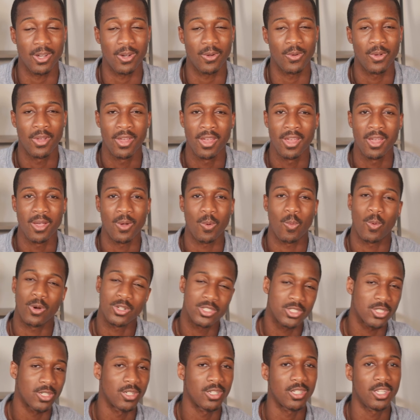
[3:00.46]
So
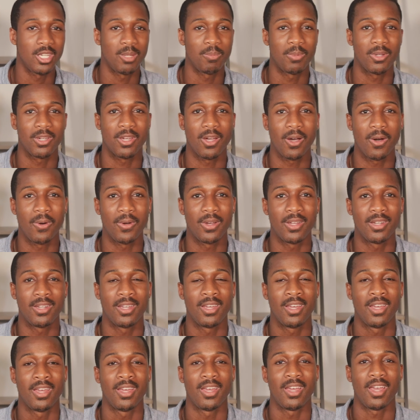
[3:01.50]
we're just gonna keep it
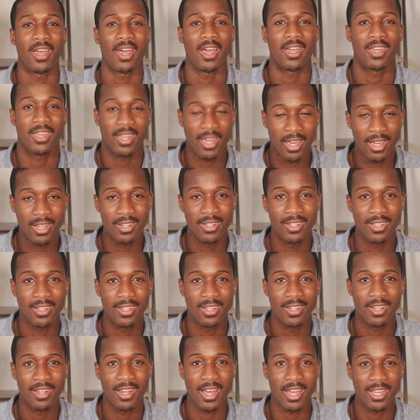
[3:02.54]
going.
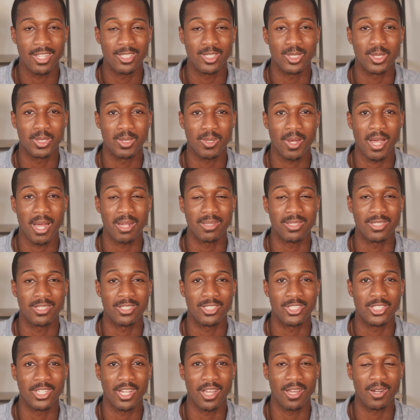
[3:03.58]
Again, like and subscribe to
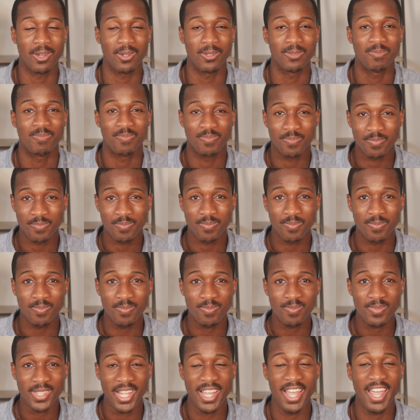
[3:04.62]
this channel.
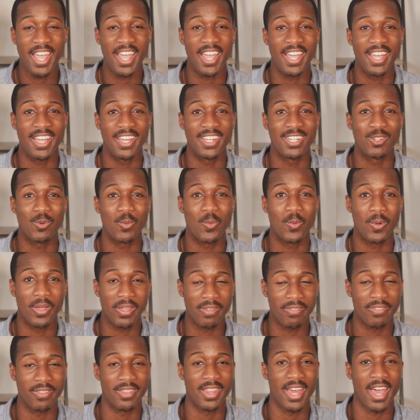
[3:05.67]
And
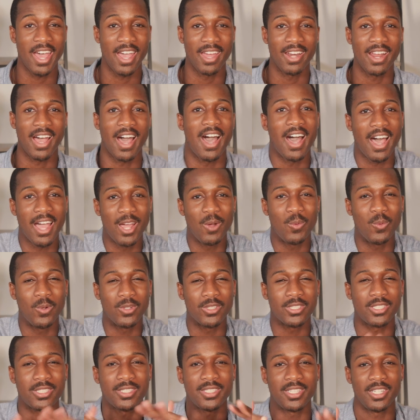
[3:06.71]
with that, I
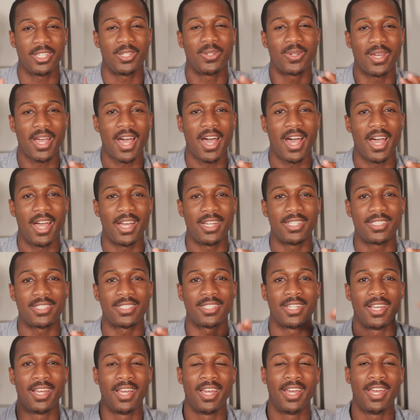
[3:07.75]
will see you
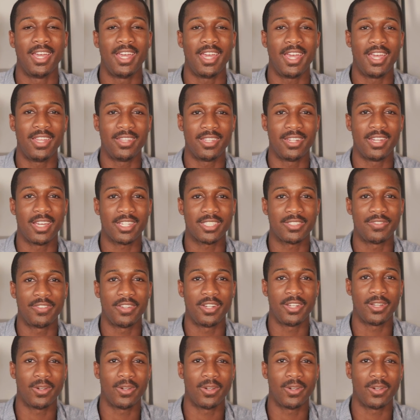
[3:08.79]
guys in the next